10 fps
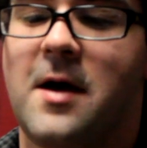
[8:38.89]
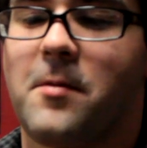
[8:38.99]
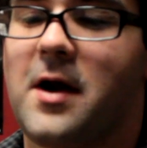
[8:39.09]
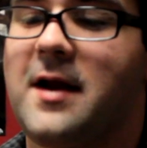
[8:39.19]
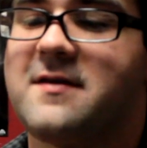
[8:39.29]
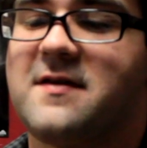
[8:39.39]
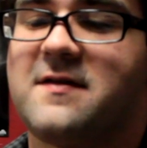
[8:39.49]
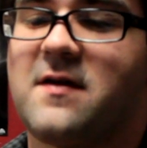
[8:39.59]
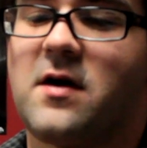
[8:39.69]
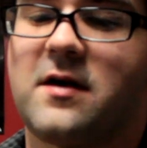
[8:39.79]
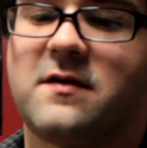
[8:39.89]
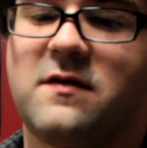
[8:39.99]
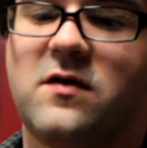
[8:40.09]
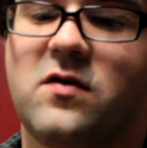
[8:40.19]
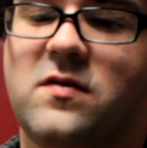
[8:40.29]
Right next to Sonic
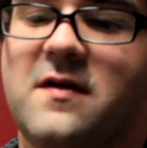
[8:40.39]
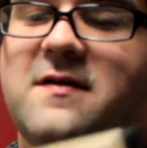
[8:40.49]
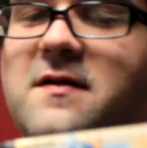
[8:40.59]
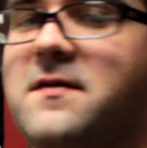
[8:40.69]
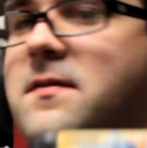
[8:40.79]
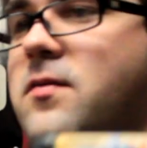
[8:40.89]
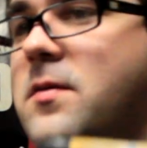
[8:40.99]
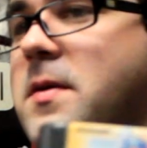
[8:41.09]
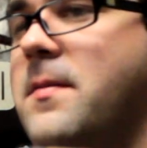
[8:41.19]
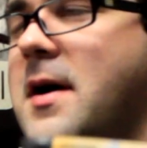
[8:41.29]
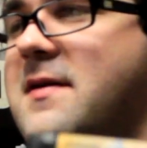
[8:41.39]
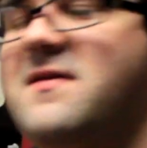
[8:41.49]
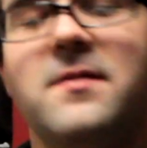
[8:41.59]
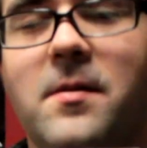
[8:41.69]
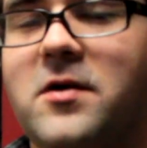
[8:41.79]
2, this would be my
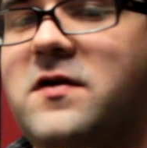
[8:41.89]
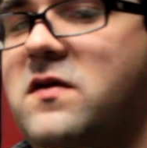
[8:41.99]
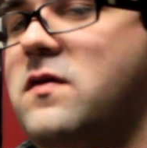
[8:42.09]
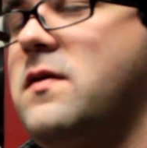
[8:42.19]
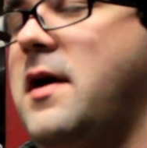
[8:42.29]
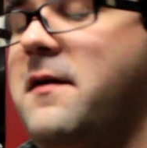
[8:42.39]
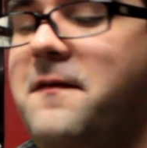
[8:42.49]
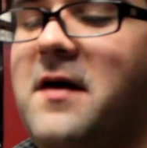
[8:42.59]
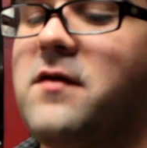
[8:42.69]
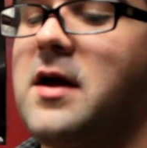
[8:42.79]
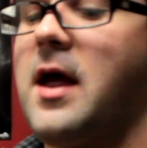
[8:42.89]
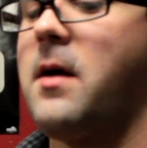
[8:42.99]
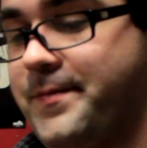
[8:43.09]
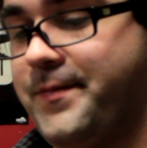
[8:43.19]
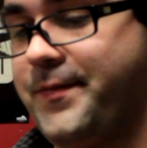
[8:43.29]
number 2 like favorite
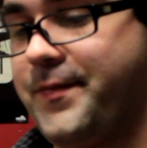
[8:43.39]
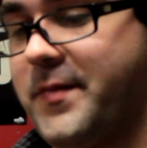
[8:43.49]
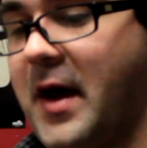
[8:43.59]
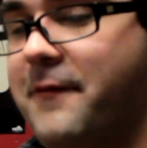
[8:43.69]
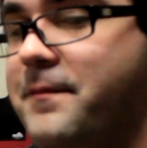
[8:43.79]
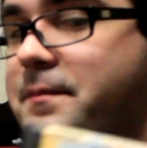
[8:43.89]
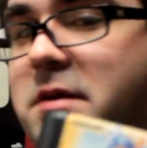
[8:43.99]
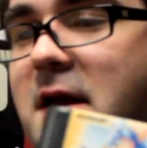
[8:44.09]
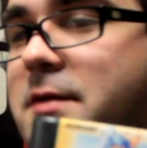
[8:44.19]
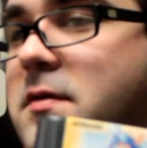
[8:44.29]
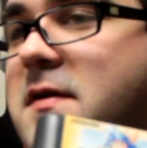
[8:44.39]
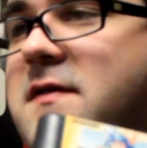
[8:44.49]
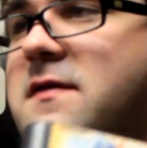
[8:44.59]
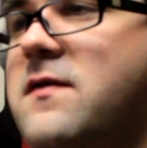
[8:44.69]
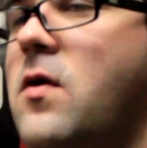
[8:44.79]
game. I've played through this
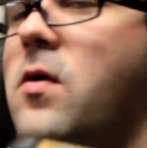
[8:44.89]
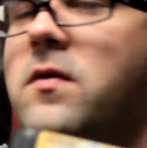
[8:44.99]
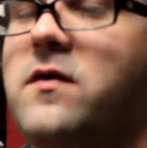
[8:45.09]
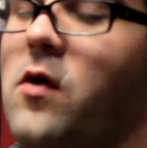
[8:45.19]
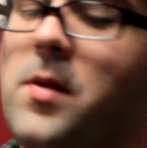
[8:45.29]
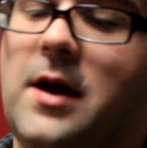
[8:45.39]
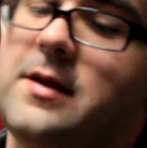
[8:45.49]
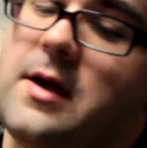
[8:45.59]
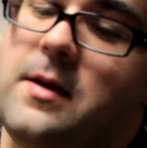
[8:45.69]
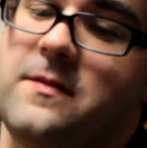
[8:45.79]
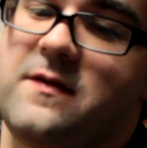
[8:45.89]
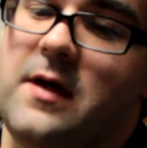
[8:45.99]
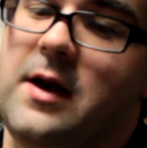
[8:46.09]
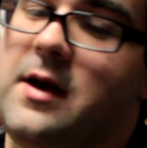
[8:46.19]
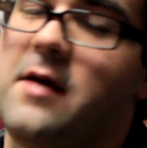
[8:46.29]
so many times,
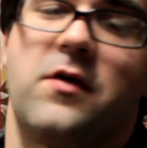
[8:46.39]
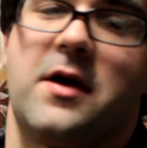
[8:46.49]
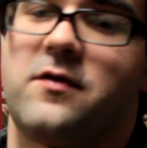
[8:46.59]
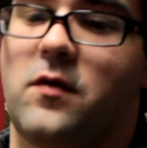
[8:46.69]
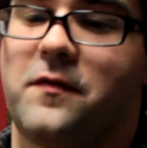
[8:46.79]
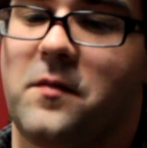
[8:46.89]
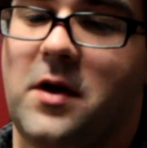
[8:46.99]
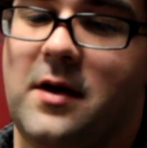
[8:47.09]
and it never gets old for me.